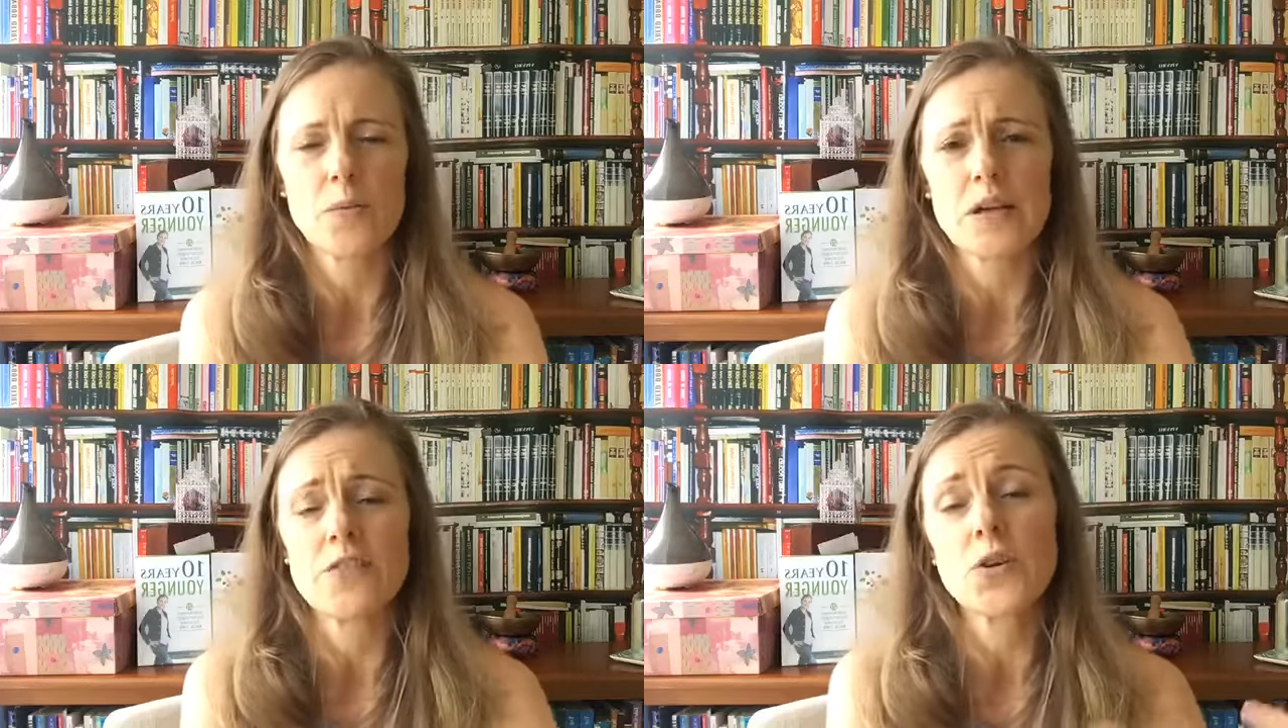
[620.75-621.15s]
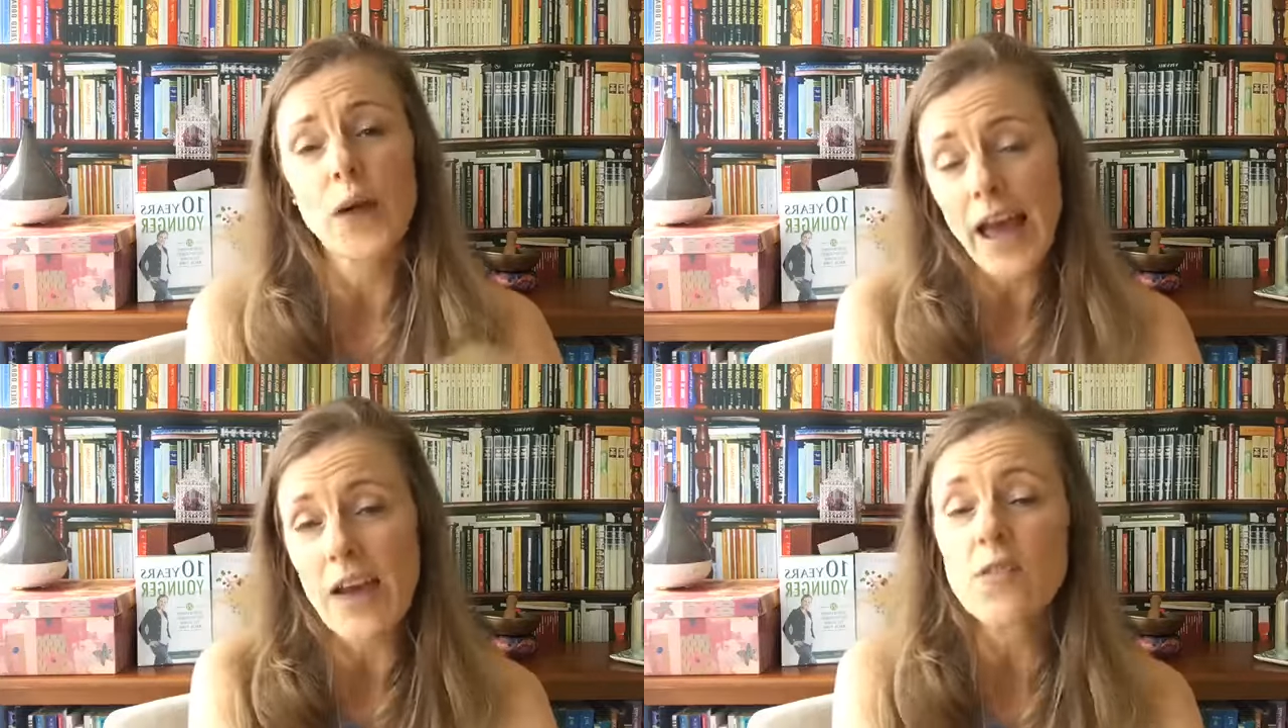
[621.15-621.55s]
And if you
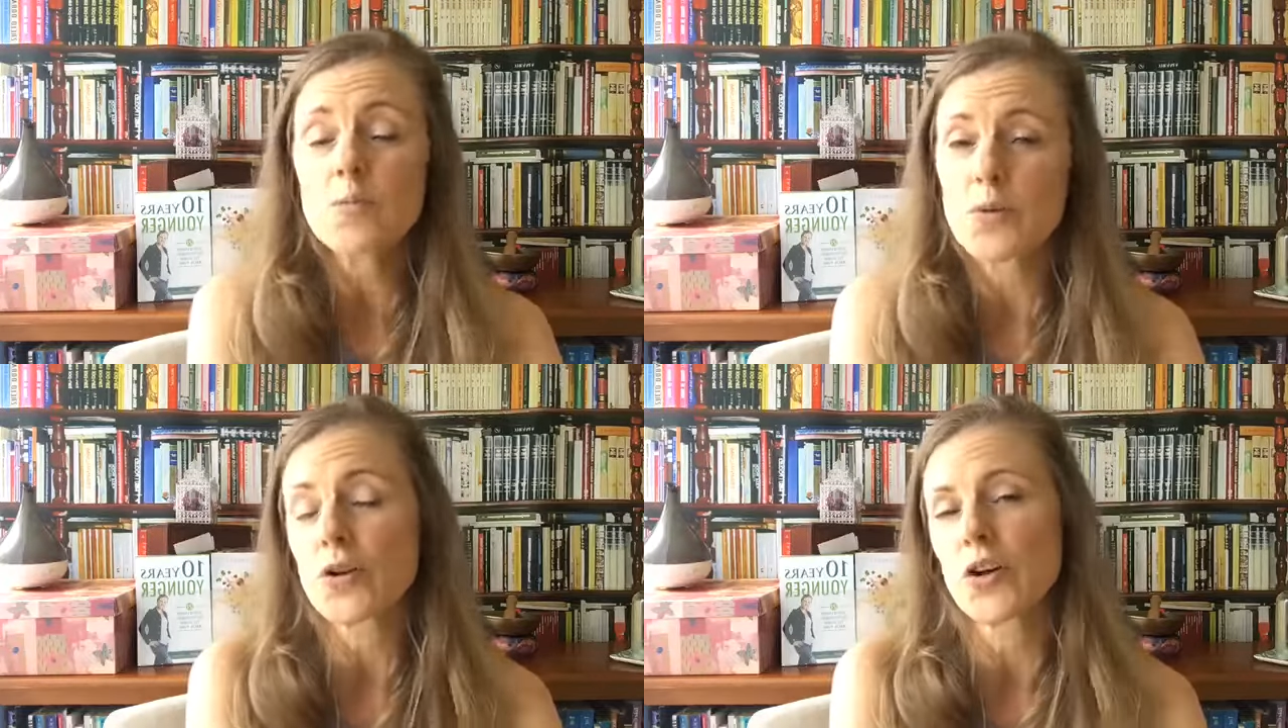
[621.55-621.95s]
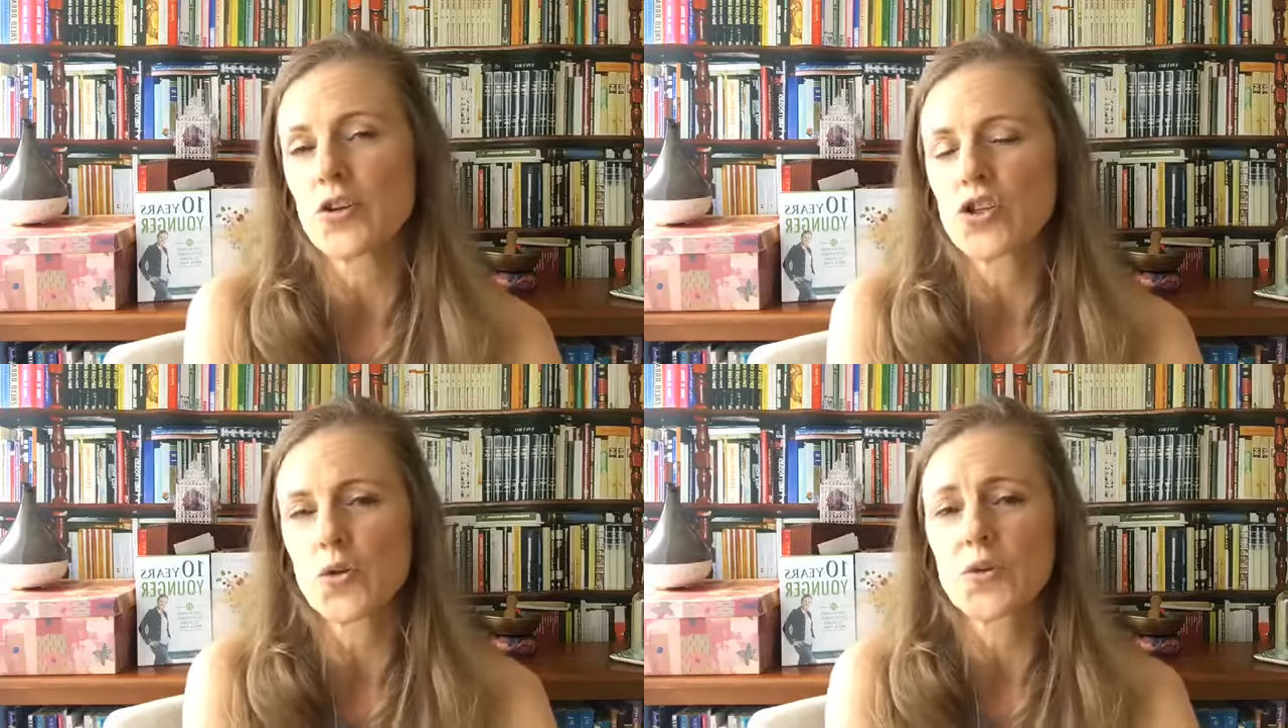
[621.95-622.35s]
have a book
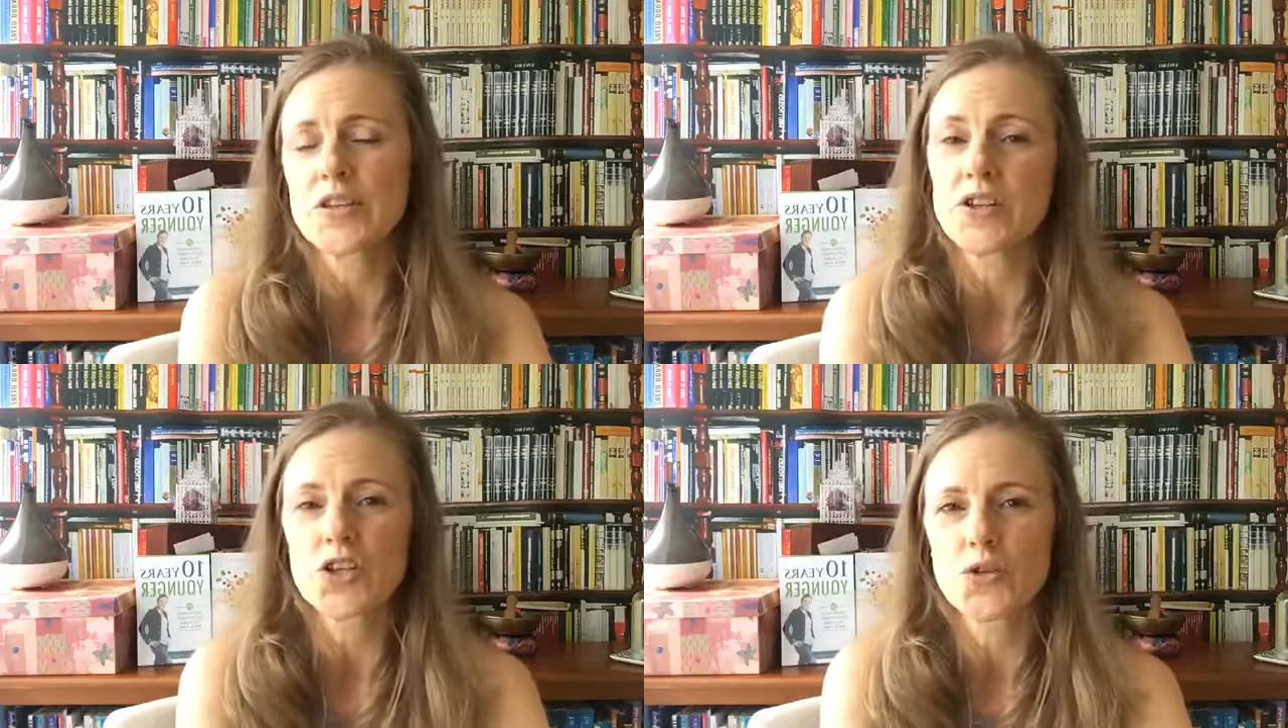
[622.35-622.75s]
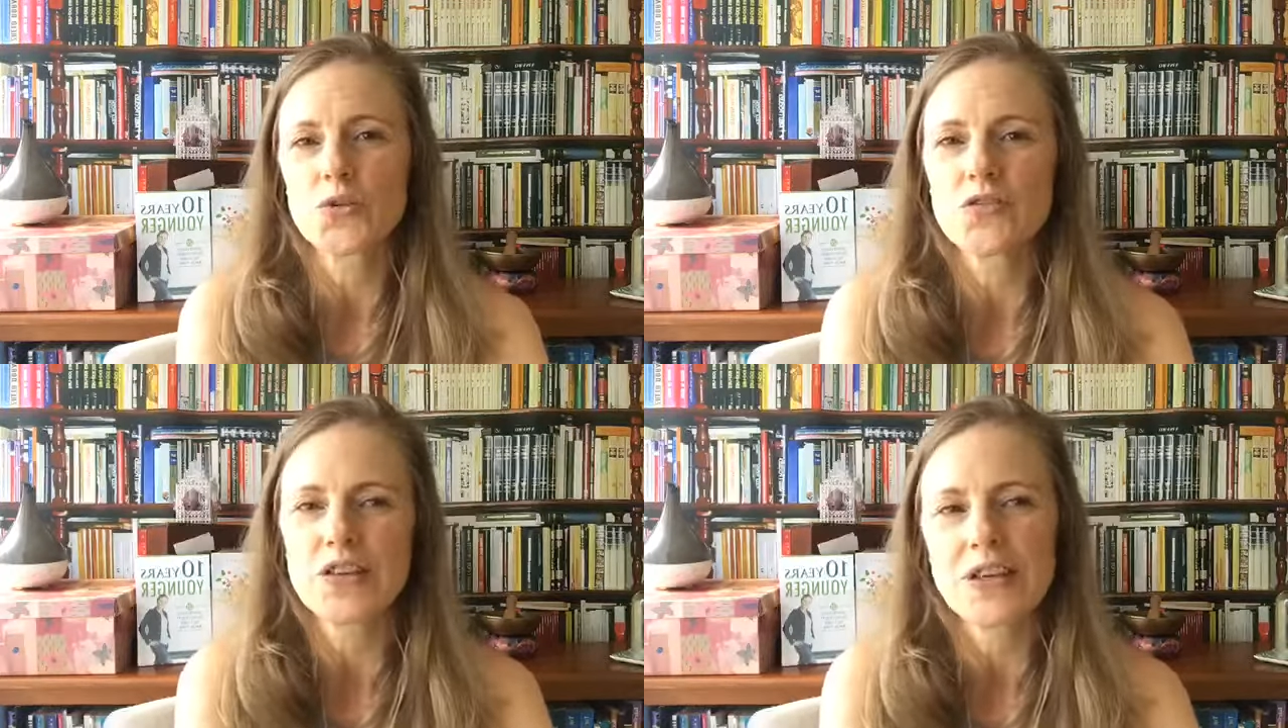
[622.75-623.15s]
coach who is
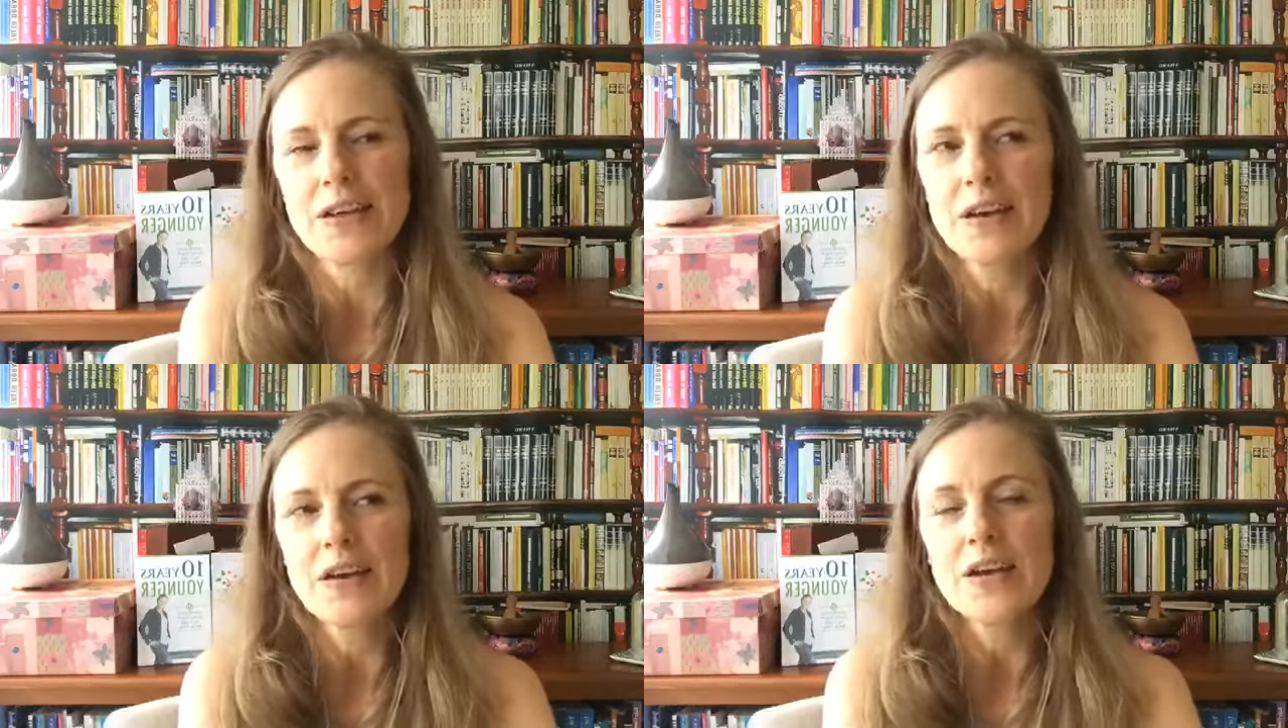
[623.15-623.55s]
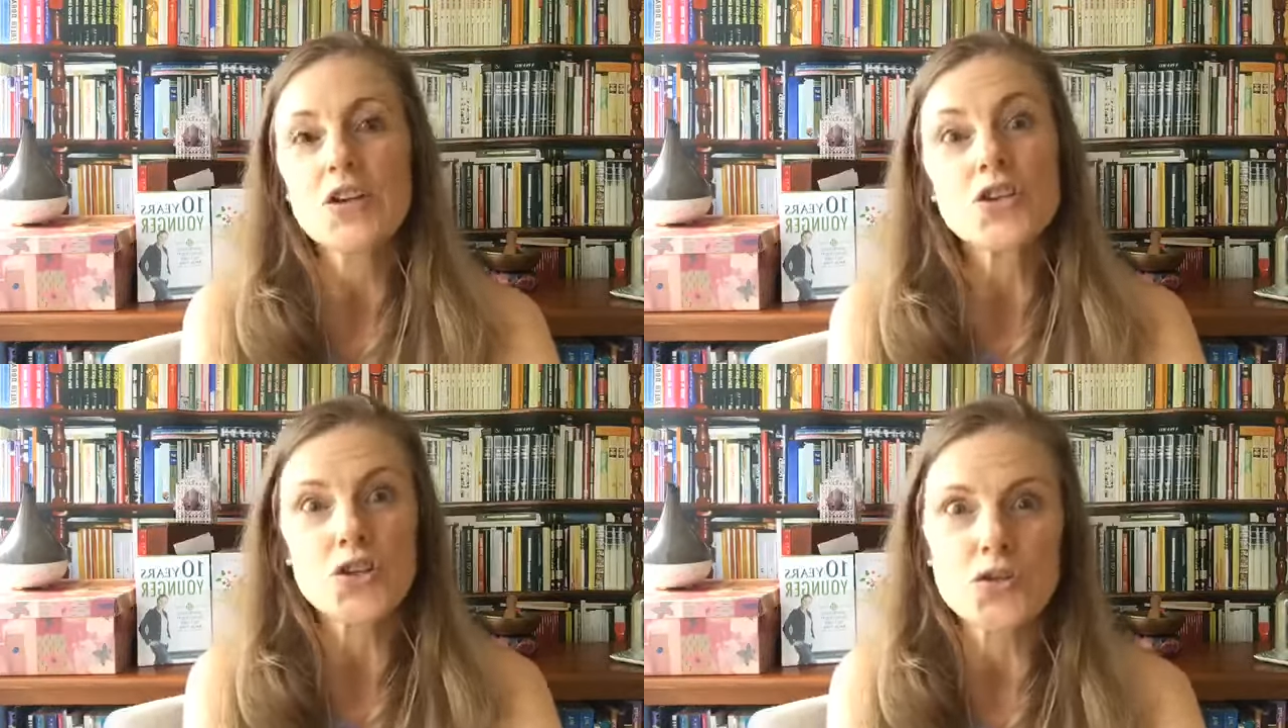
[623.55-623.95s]
intuitively
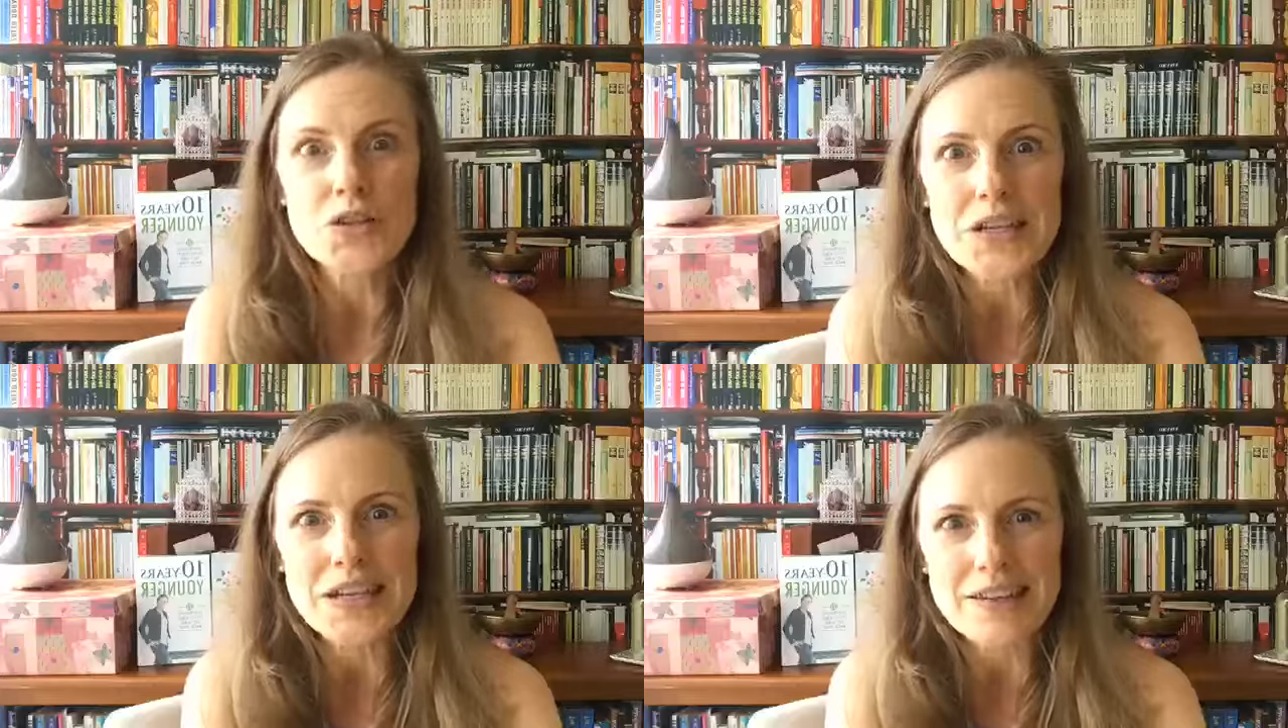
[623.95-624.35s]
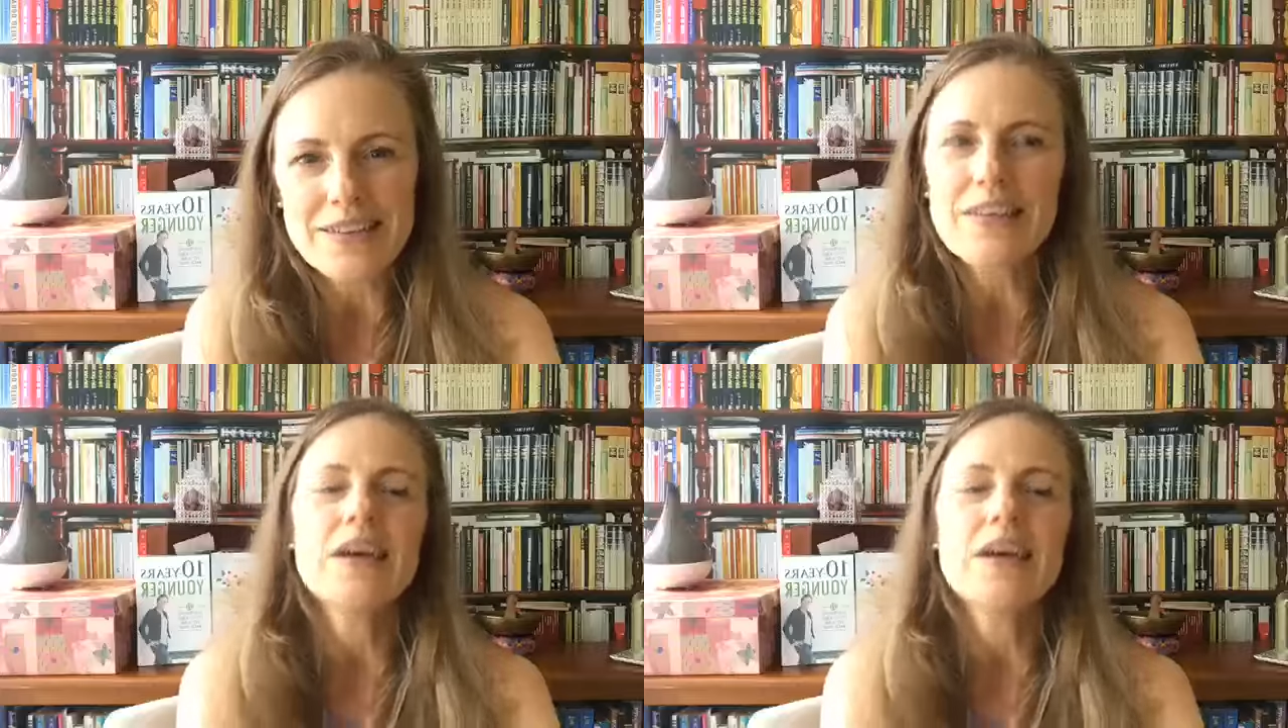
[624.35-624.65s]
tuned in,